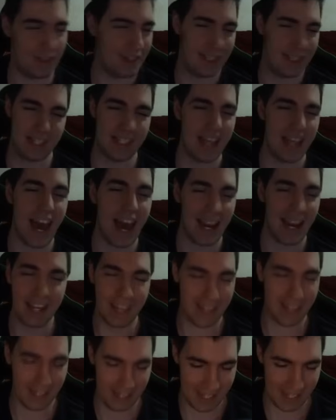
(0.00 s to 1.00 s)

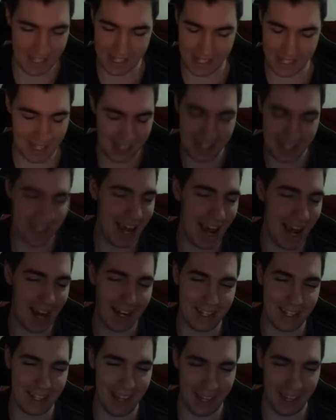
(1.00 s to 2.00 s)
sacking. It's the
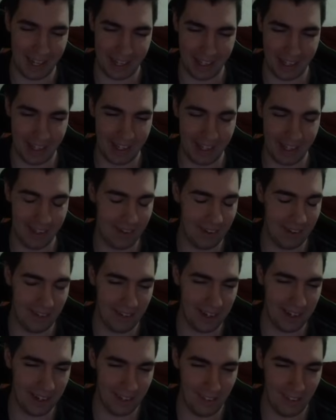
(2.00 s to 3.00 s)
sack deck. Like, you
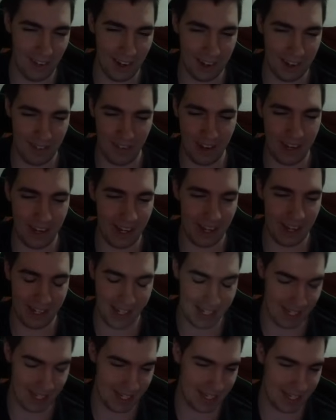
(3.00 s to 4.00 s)
win one. Why?
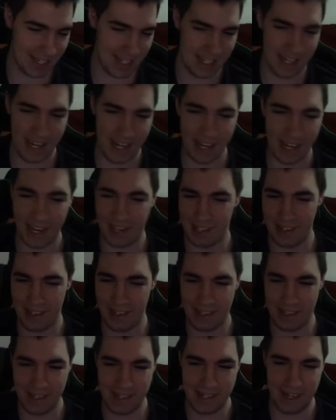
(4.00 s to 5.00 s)
Because you sacked.
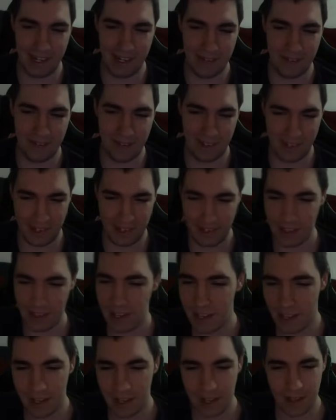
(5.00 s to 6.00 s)
Good job, buddy.
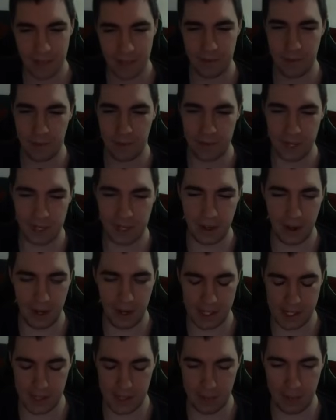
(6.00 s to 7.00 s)
Free
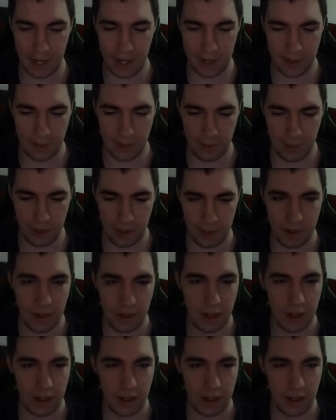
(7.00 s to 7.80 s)
cost, the random one.